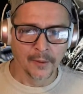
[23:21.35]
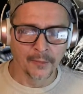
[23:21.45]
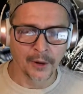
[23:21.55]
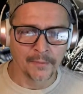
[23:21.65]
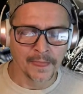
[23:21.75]

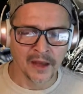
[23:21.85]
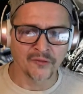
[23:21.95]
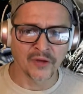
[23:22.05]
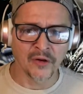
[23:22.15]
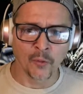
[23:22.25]
But
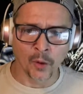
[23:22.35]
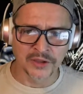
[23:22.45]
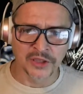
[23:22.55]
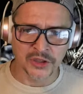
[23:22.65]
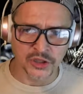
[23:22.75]
if it
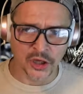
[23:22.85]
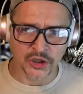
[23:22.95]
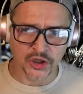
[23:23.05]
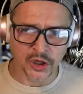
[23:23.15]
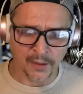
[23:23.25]
wasn't
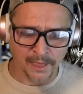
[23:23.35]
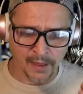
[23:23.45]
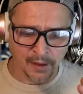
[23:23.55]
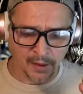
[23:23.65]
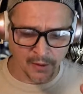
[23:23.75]
such,
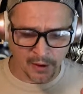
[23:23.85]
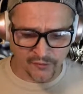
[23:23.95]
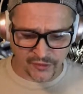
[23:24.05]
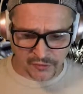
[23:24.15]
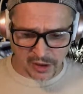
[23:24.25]

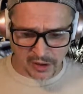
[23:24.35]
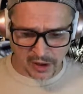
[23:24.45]
if the,